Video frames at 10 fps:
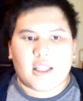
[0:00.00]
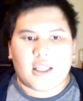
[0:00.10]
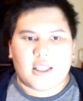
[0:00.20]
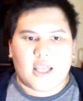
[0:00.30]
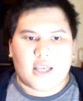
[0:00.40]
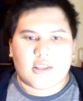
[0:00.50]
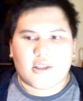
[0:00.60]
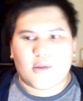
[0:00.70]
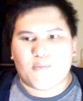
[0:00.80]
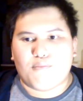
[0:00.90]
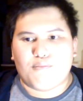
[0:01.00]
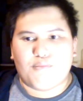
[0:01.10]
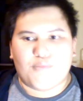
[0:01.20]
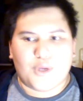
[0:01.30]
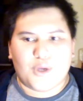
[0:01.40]
ugly things,
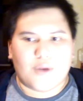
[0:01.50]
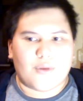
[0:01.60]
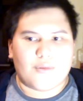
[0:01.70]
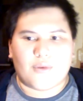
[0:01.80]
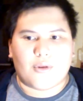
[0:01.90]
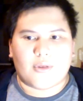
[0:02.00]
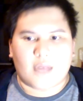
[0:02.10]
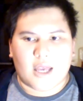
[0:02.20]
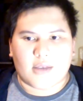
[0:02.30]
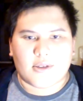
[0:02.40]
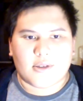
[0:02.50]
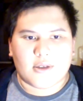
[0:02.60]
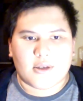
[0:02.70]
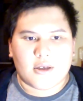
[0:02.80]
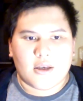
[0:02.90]
beautiful
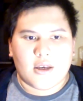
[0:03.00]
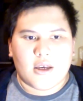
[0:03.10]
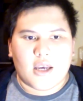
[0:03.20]
things.